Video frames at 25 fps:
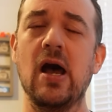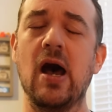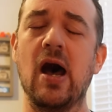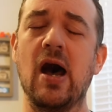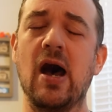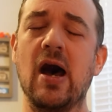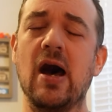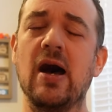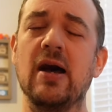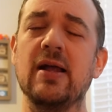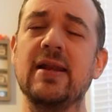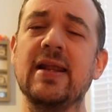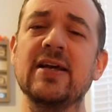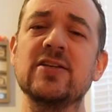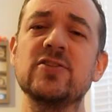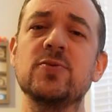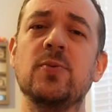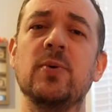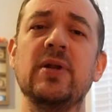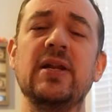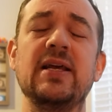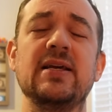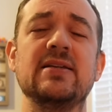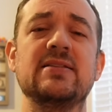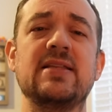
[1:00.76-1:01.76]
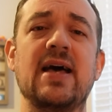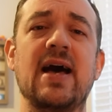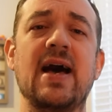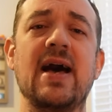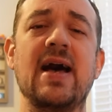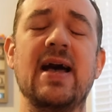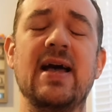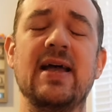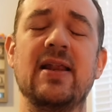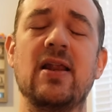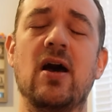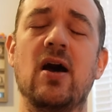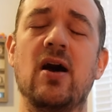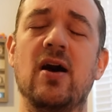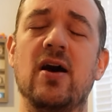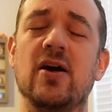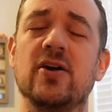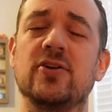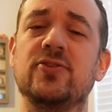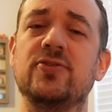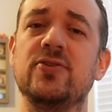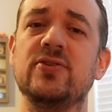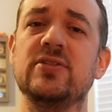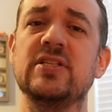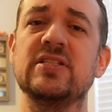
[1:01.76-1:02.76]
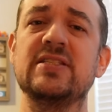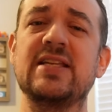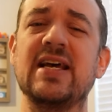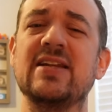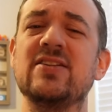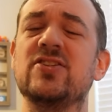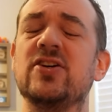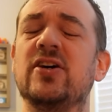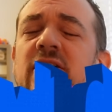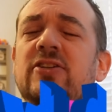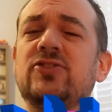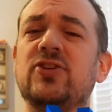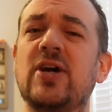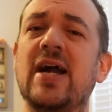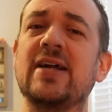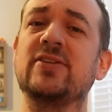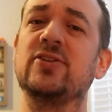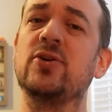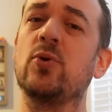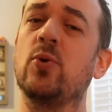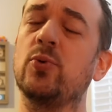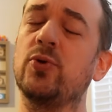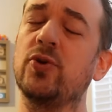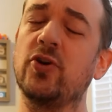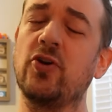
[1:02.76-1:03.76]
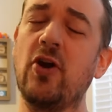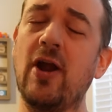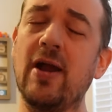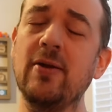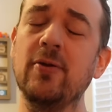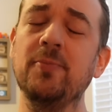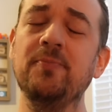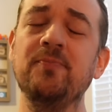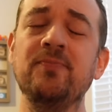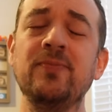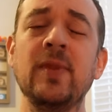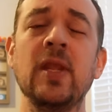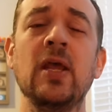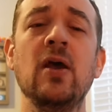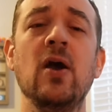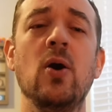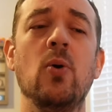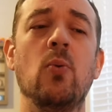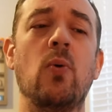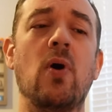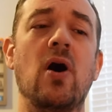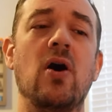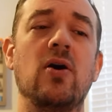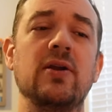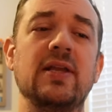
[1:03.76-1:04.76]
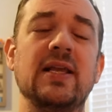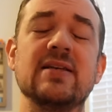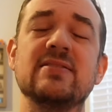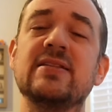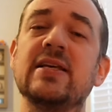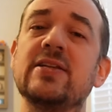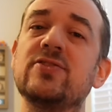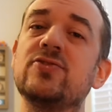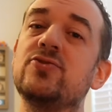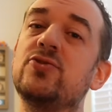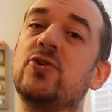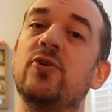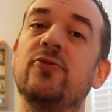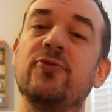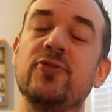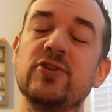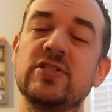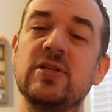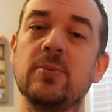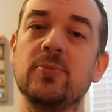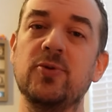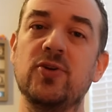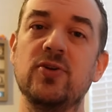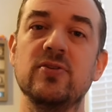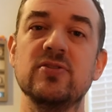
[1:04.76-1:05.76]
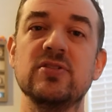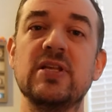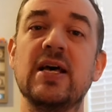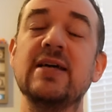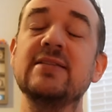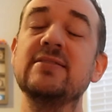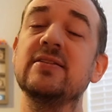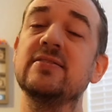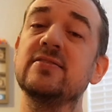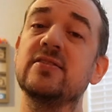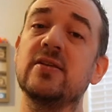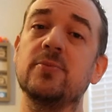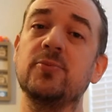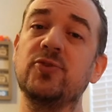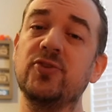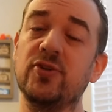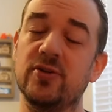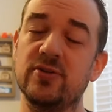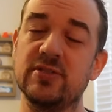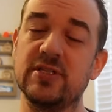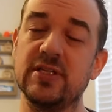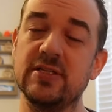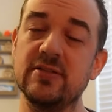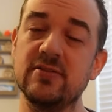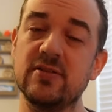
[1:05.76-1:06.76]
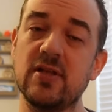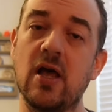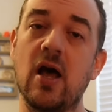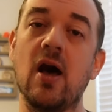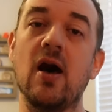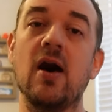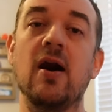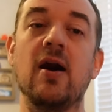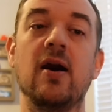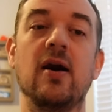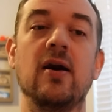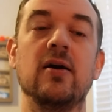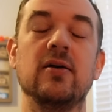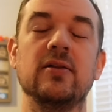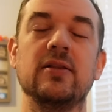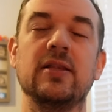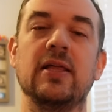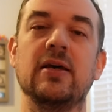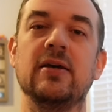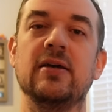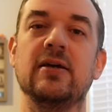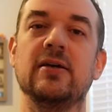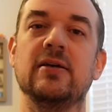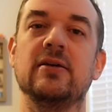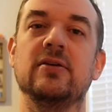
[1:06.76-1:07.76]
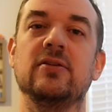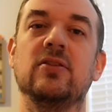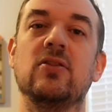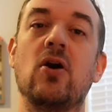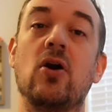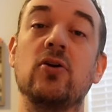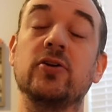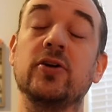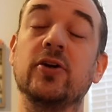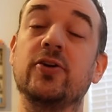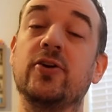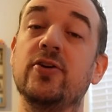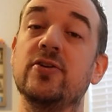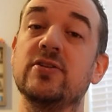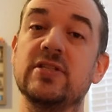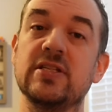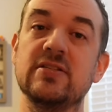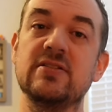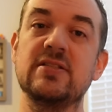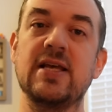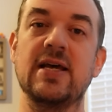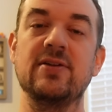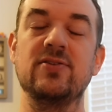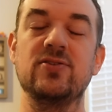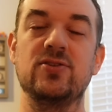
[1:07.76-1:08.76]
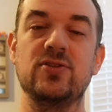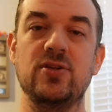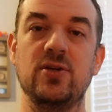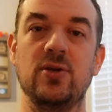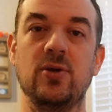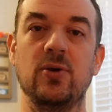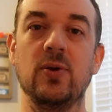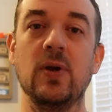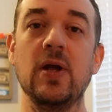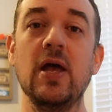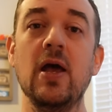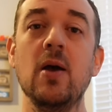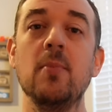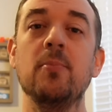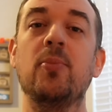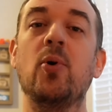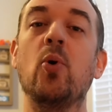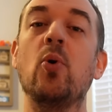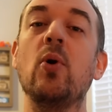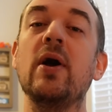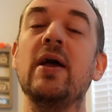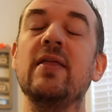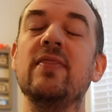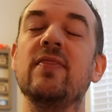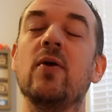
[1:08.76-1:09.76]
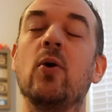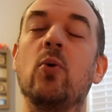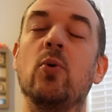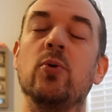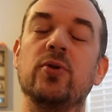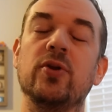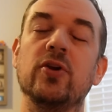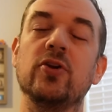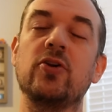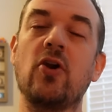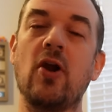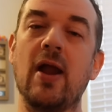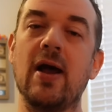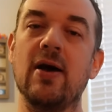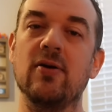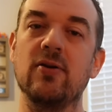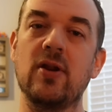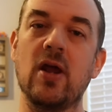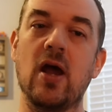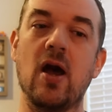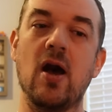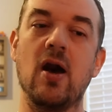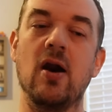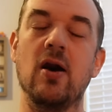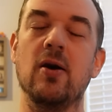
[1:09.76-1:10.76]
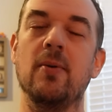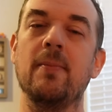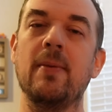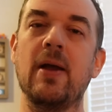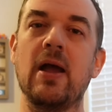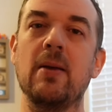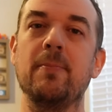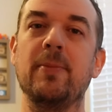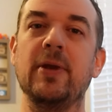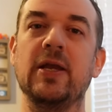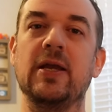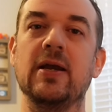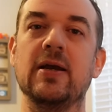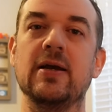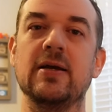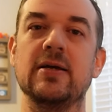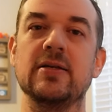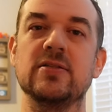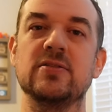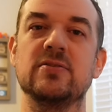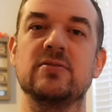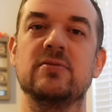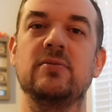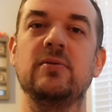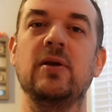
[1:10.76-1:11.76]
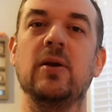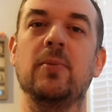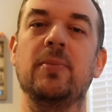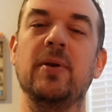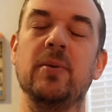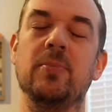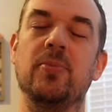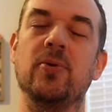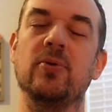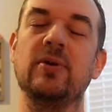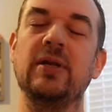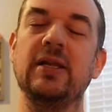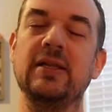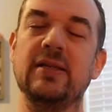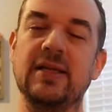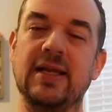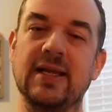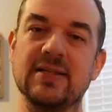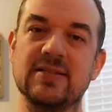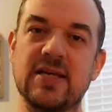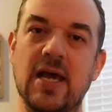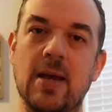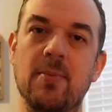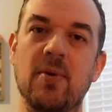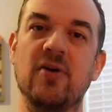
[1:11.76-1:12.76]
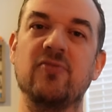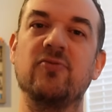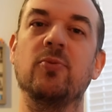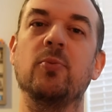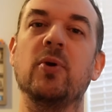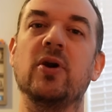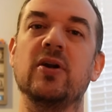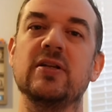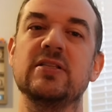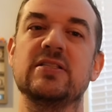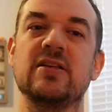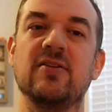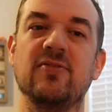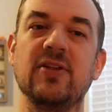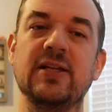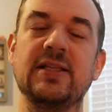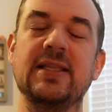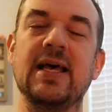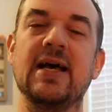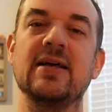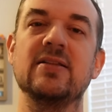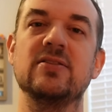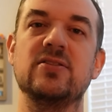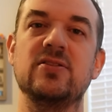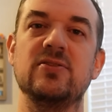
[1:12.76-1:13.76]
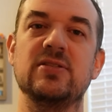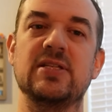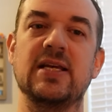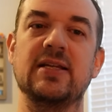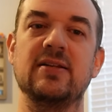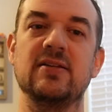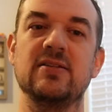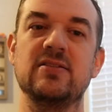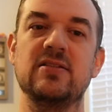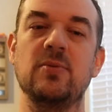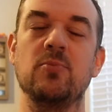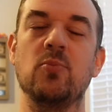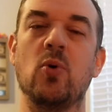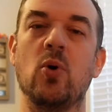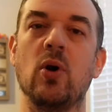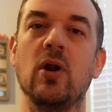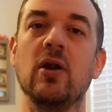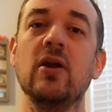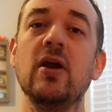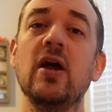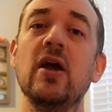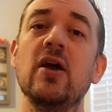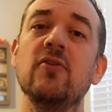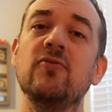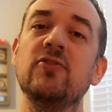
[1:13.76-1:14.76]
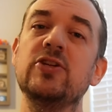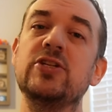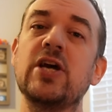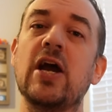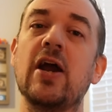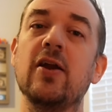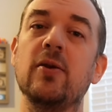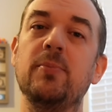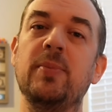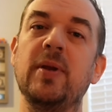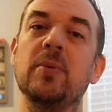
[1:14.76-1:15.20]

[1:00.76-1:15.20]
Uh, next one is that uh, cruises tend to attract an older crowd. While yes, that's true for some cruise lines and some cruises, uh, the longer cruises tend to pull in the older crowd um, because, you know, people need to get time off from work and stuff like that, so you tend to see more retired